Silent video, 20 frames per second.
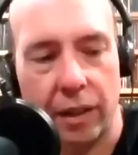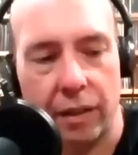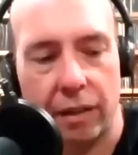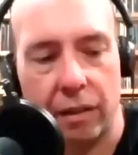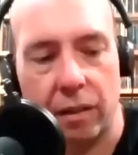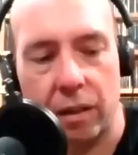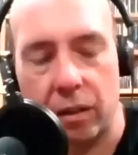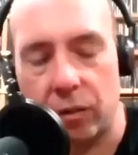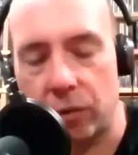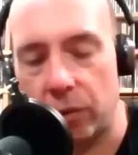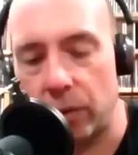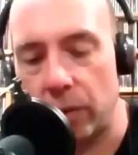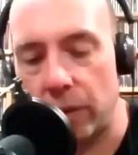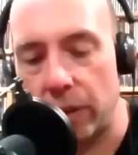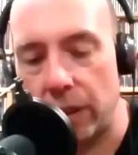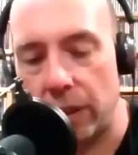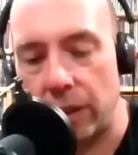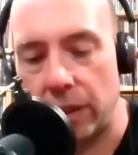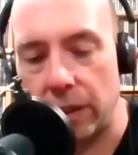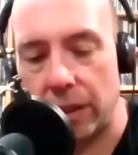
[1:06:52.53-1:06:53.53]
for the
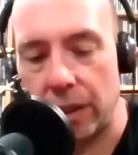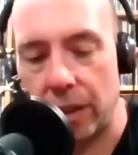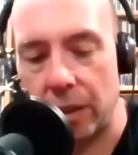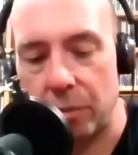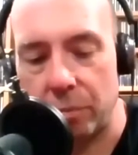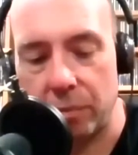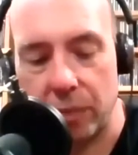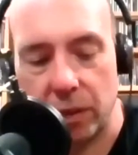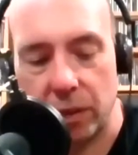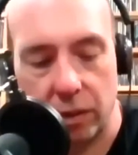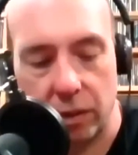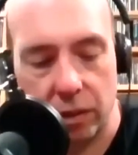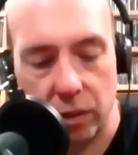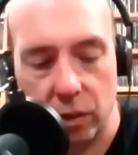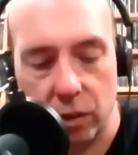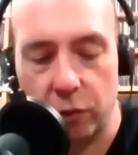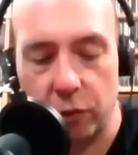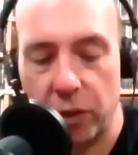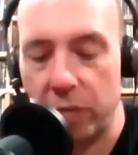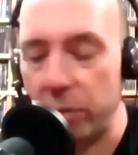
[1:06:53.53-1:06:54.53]

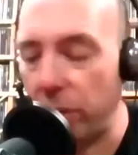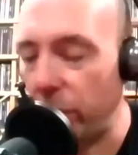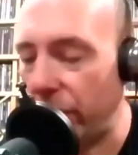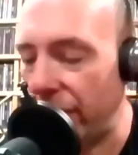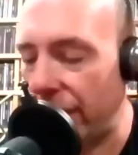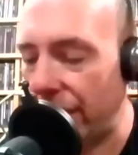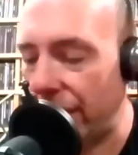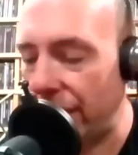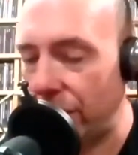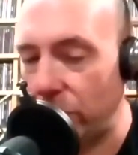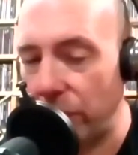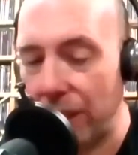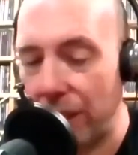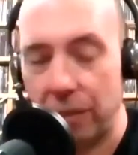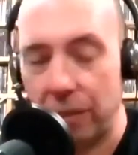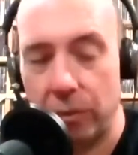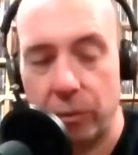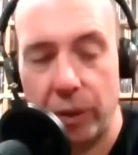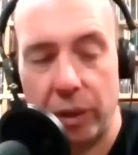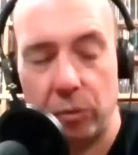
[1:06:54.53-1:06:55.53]
GoFundMe we
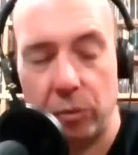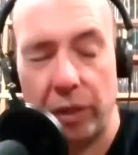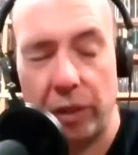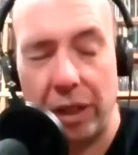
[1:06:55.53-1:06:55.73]
were